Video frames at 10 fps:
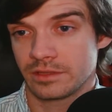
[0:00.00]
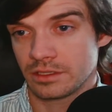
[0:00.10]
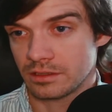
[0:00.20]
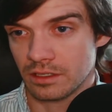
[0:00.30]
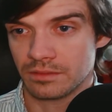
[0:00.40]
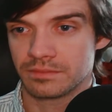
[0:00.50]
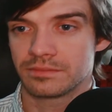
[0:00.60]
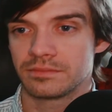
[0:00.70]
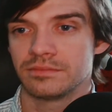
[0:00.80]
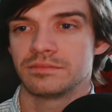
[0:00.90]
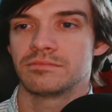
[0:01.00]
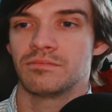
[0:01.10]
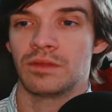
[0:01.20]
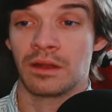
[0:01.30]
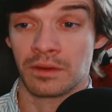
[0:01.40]
So,
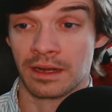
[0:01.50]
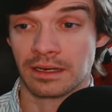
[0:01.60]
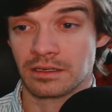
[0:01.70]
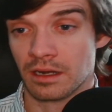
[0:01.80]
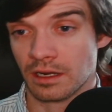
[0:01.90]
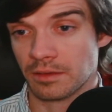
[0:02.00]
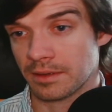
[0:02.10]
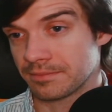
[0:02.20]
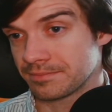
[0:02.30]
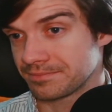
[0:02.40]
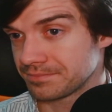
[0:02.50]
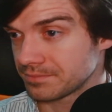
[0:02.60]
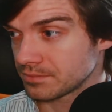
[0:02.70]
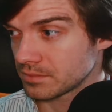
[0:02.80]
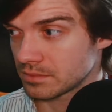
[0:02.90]
but I would like to document
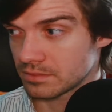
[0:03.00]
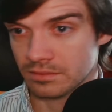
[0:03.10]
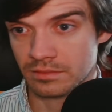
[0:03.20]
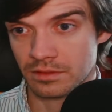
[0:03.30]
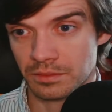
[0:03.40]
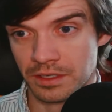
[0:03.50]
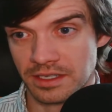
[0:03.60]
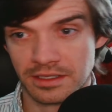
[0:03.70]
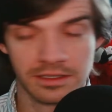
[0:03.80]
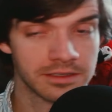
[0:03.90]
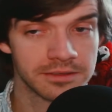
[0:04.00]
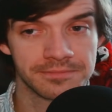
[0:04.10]
the process,